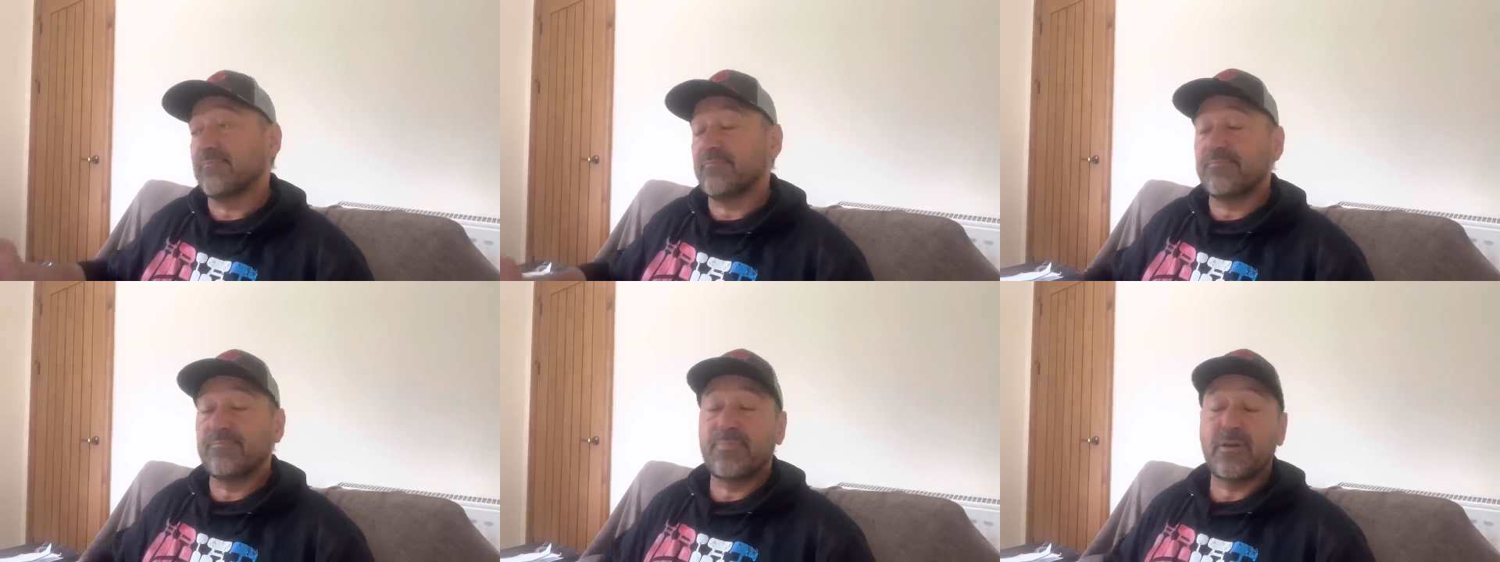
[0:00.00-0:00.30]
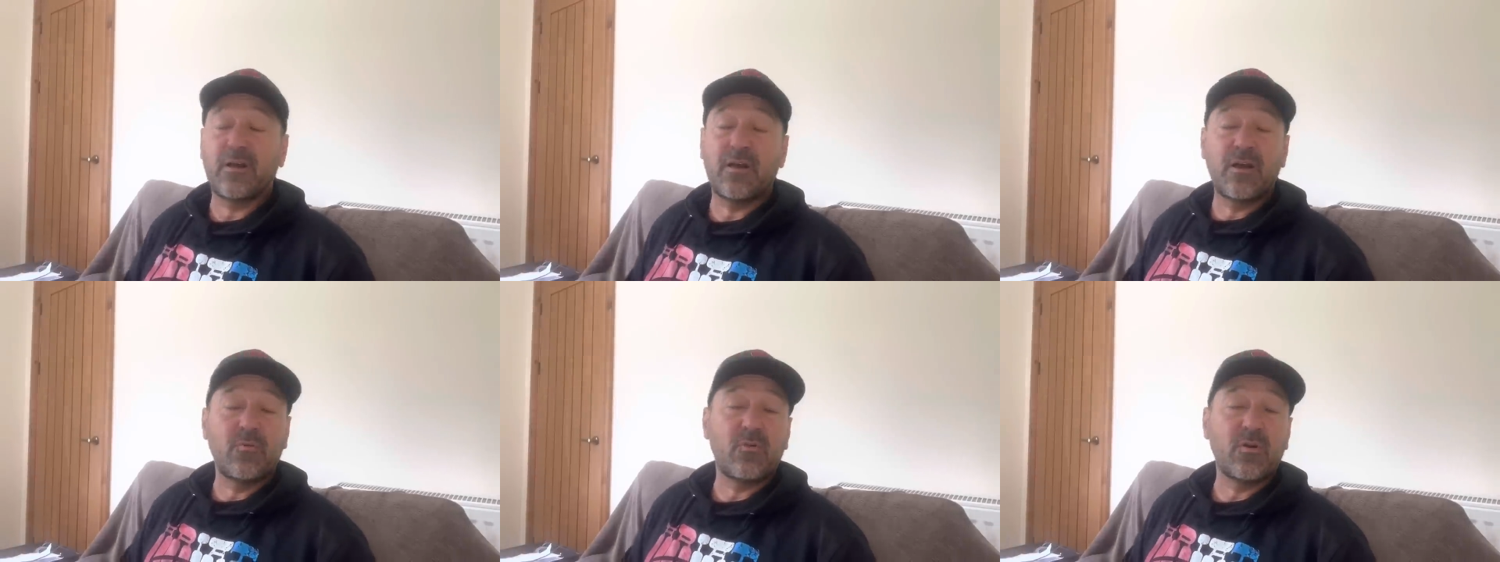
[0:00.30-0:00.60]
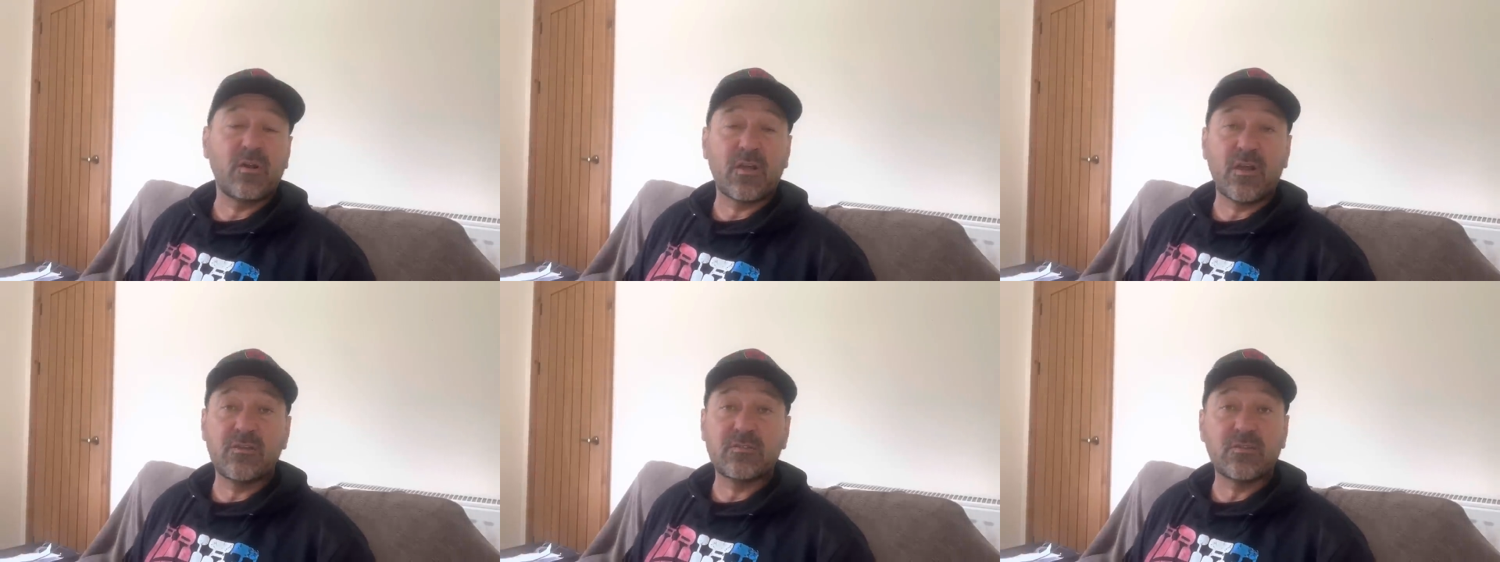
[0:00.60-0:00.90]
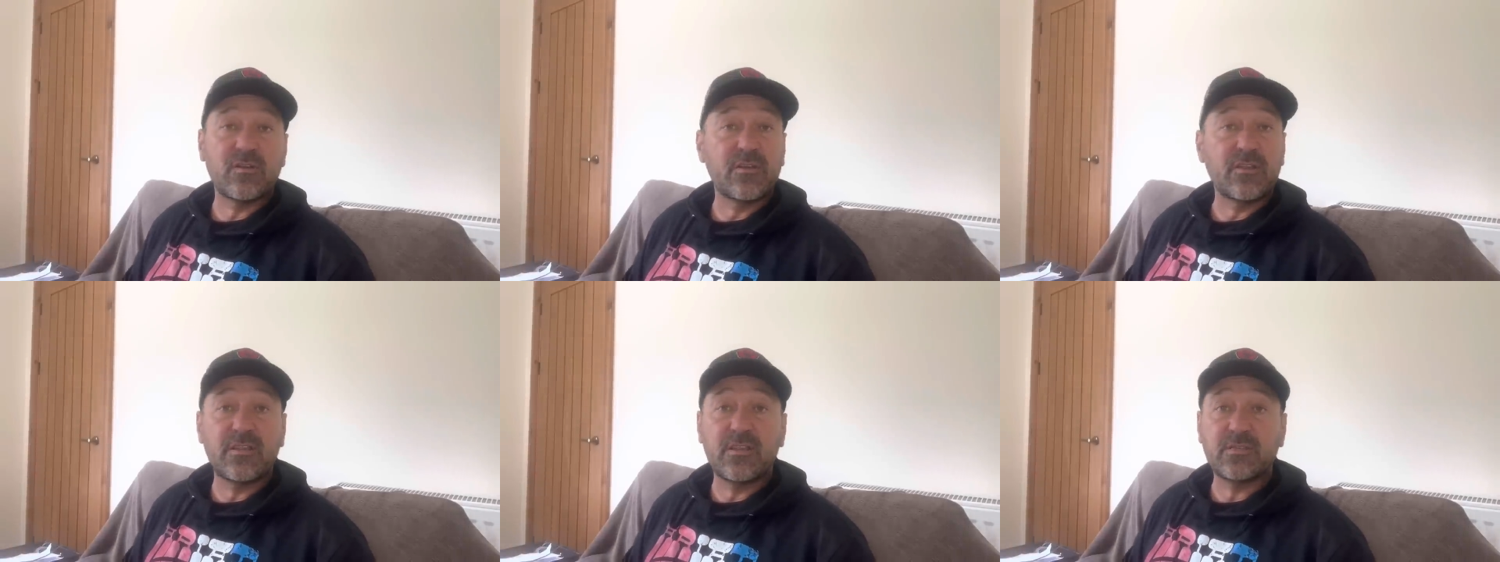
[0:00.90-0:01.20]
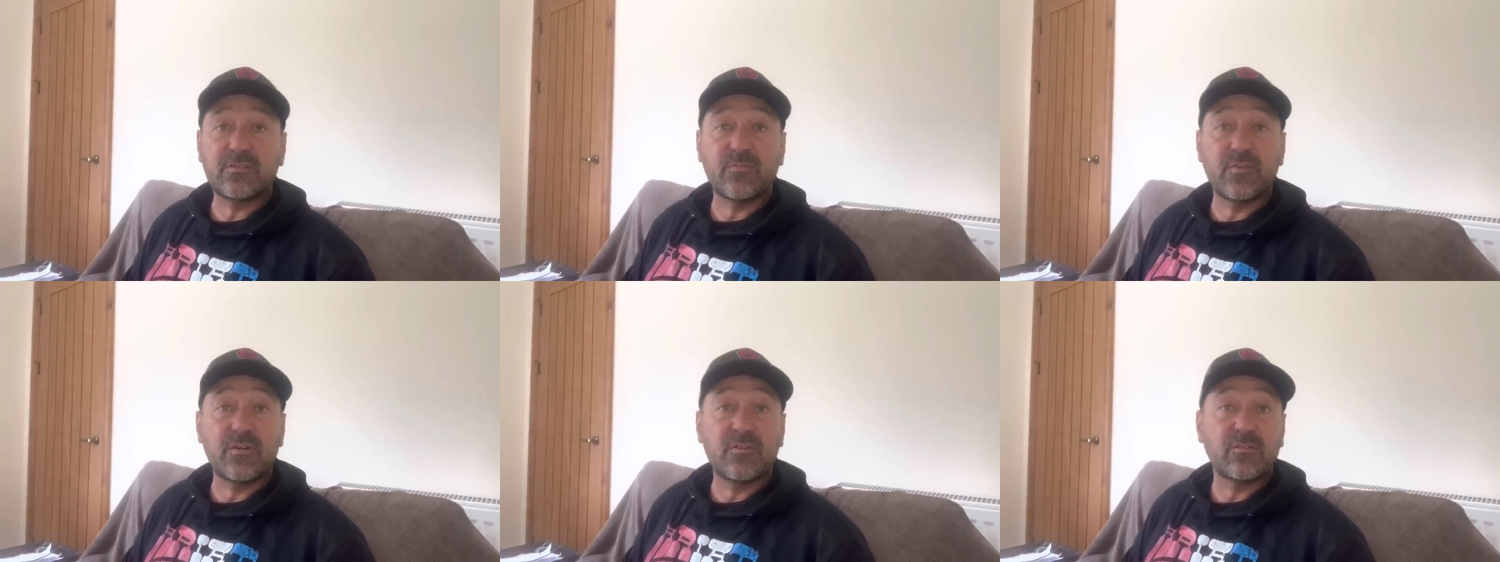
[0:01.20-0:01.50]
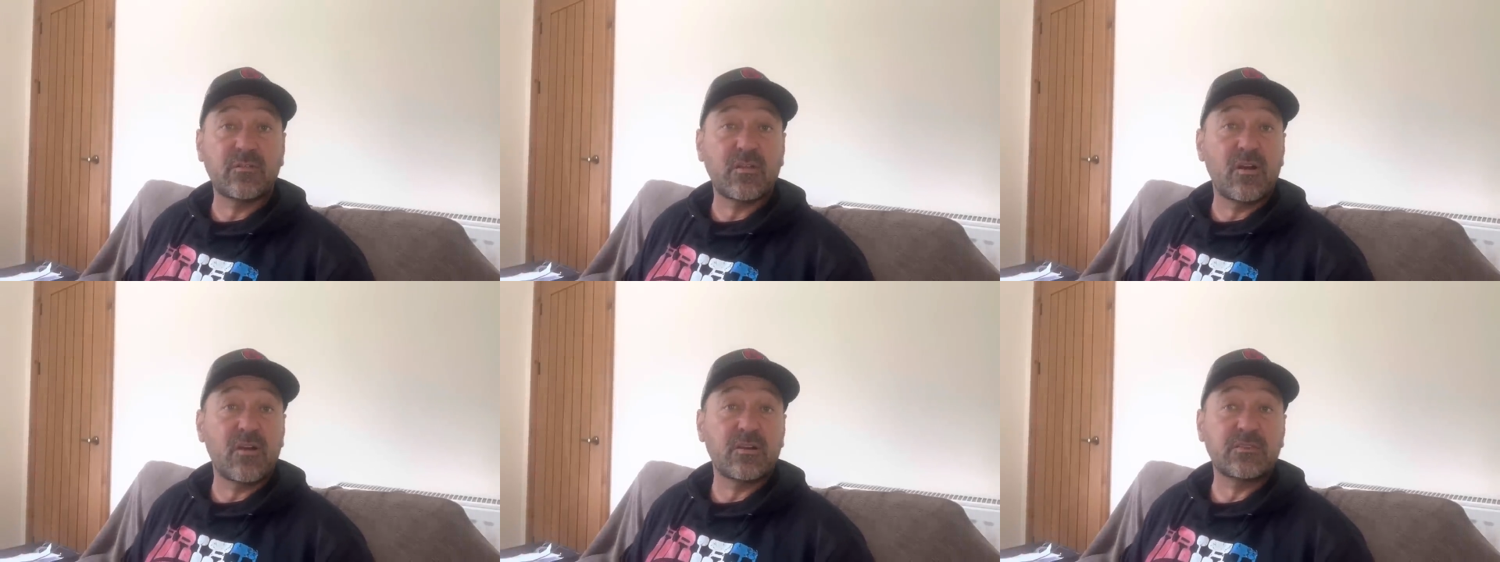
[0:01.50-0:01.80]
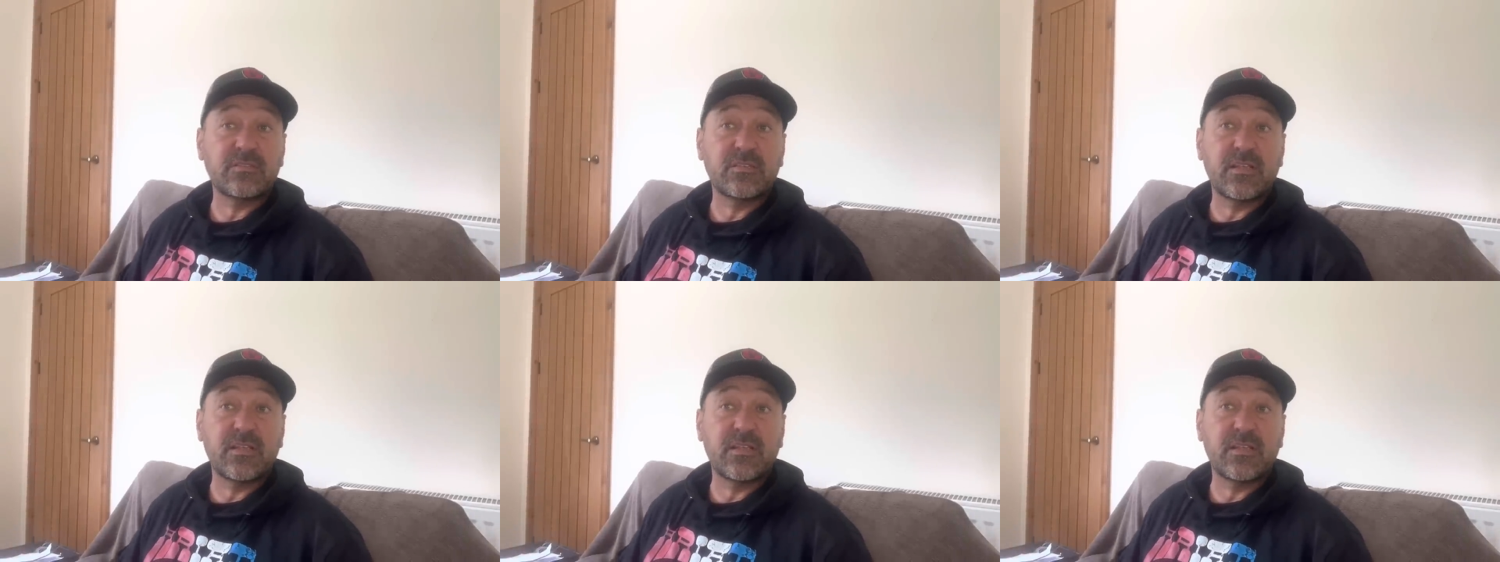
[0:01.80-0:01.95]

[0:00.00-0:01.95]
part of what goes on in this world, guys,